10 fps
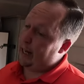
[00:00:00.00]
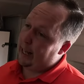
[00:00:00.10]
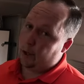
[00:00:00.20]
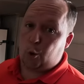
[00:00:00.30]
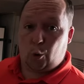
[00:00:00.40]
we
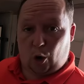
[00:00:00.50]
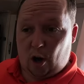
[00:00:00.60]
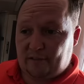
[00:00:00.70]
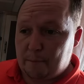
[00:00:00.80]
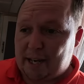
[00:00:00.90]
gotta get cooled
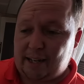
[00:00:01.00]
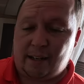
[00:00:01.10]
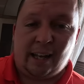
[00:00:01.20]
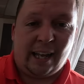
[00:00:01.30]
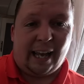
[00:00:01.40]
off a
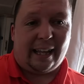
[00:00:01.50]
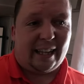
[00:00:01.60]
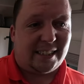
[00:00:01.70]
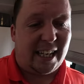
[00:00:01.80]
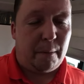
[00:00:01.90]
bit.
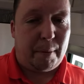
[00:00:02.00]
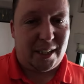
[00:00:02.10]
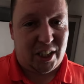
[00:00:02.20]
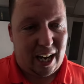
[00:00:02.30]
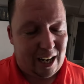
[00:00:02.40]
And let's take a
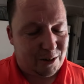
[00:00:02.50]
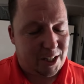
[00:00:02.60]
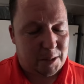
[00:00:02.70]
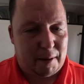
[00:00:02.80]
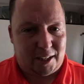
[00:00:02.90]
big shout
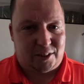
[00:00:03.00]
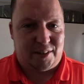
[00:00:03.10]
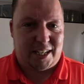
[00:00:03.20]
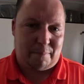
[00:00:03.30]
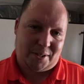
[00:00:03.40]
out to the sponsor of this